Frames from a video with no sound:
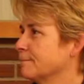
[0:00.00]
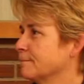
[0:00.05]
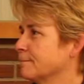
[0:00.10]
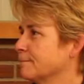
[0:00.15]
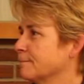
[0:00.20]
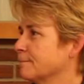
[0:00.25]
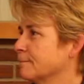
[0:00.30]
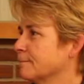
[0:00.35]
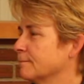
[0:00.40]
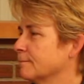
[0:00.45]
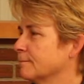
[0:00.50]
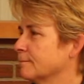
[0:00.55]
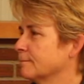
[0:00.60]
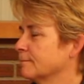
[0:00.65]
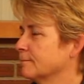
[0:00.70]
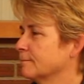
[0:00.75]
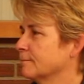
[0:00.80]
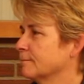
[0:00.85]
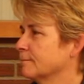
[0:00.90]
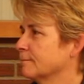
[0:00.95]

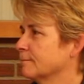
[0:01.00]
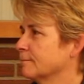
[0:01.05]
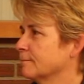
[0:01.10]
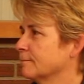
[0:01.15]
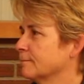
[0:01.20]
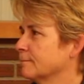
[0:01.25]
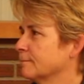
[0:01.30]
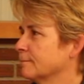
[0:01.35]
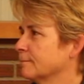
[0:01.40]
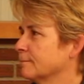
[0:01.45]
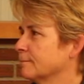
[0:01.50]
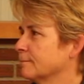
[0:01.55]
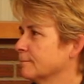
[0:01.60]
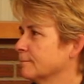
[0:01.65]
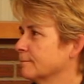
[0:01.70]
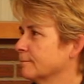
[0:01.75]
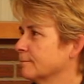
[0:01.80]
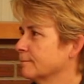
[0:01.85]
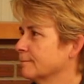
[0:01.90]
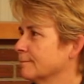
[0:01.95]

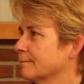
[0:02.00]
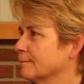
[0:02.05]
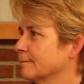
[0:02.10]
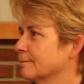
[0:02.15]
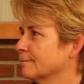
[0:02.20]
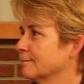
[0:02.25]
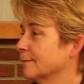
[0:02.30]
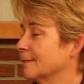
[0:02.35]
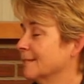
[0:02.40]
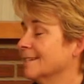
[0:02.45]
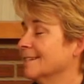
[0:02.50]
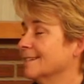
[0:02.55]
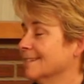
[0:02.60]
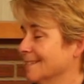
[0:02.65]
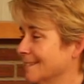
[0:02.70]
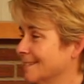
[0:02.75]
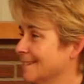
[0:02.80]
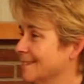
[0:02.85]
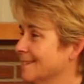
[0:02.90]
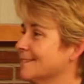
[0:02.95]

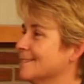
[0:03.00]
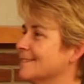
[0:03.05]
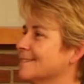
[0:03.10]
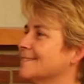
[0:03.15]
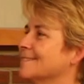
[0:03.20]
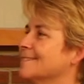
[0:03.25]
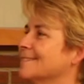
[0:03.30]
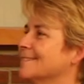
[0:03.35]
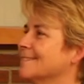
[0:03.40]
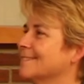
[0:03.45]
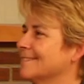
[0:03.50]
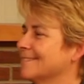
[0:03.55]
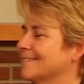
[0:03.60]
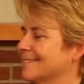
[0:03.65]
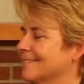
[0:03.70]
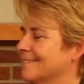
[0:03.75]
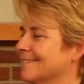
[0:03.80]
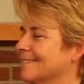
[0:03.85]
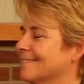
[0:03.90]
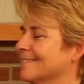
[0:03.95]

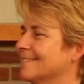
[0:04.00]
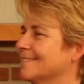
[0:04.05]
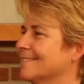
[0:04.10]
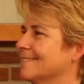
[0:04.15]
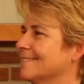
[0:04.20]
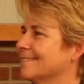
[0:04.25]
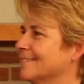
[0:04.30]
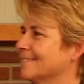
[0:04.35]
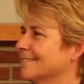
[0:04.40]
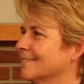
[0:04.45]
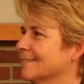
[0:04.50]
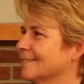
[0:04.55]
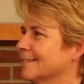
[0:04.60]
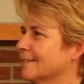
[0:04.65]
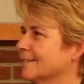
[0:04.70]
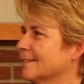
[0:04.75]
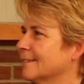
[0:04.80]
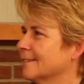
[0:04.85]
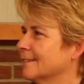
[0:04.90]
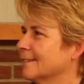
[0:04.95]

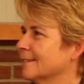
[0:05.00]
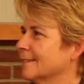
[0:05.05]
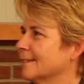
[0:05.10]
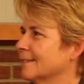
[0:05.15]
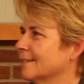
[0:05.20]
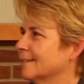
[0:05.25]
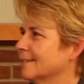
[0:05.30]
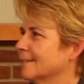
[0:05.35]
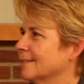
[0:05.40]
(not speaking)